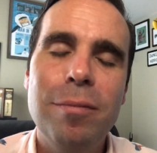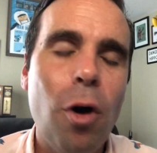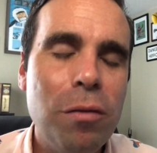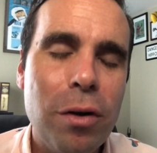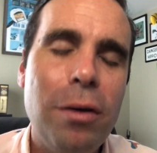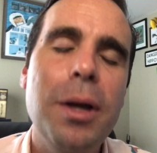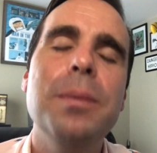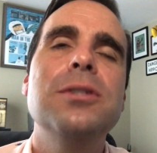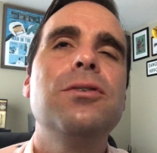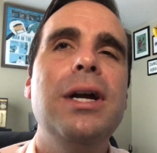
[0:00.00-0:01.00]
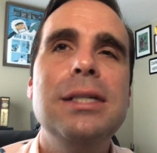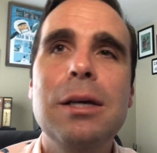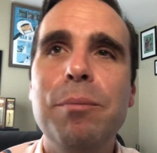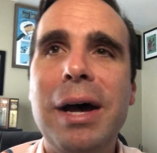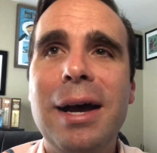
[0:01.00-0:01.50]
Overall, it was great to
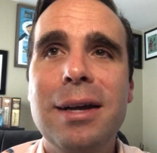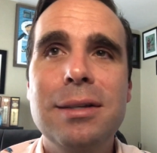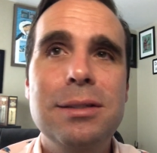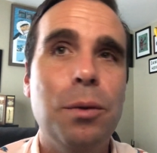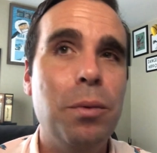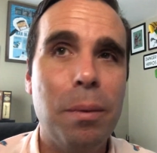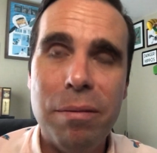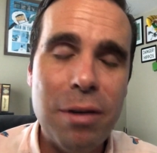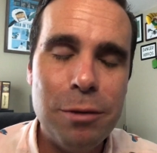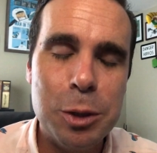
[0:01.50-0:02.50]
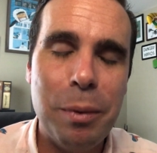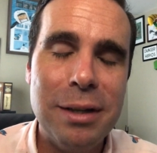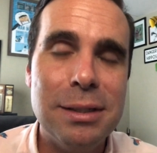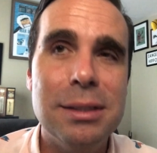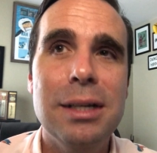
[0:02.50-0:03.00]
get back to one of my favorite
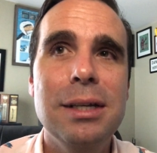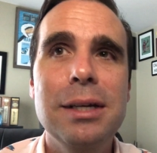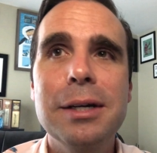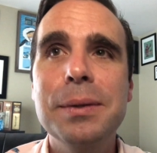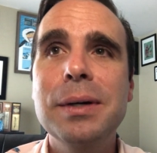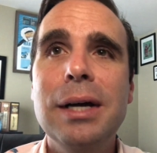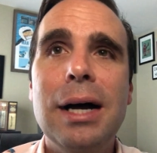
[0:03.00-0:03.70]
spots in San Diego.